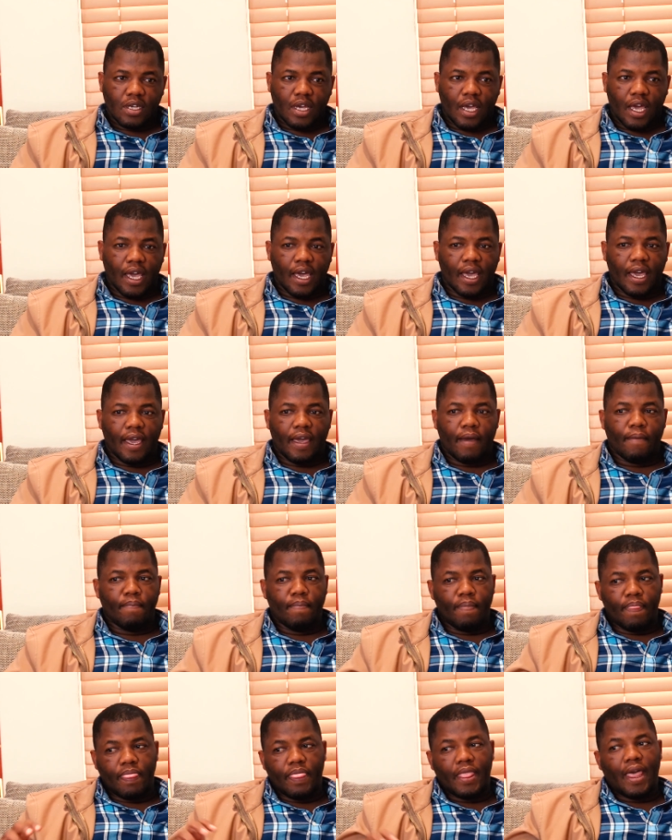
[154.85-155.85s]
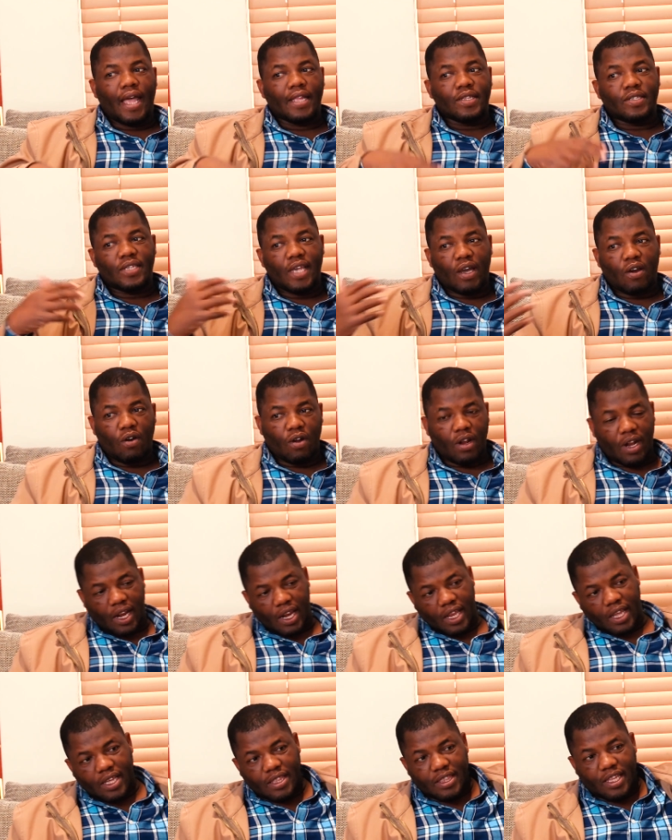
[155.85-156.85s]
um, and
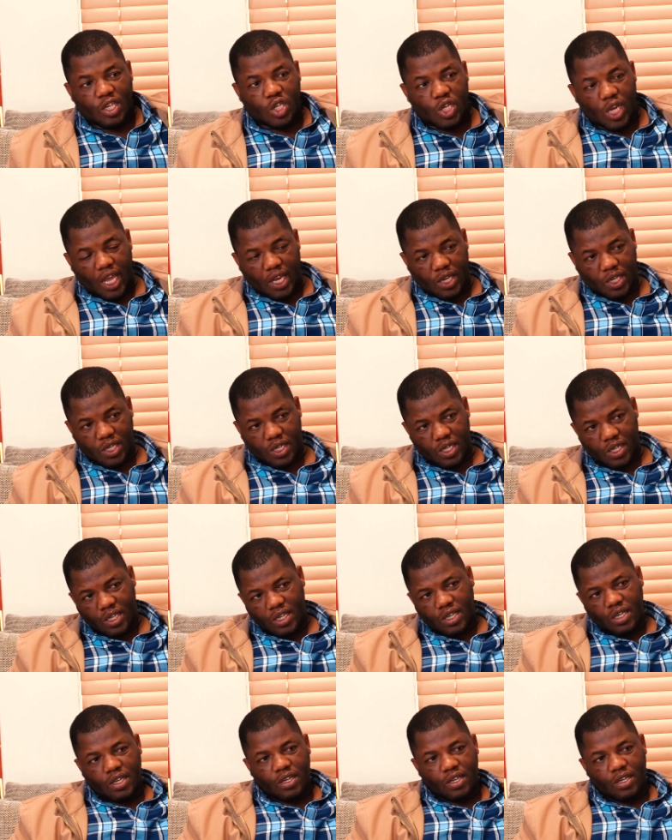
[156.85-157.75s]
secondly, the church.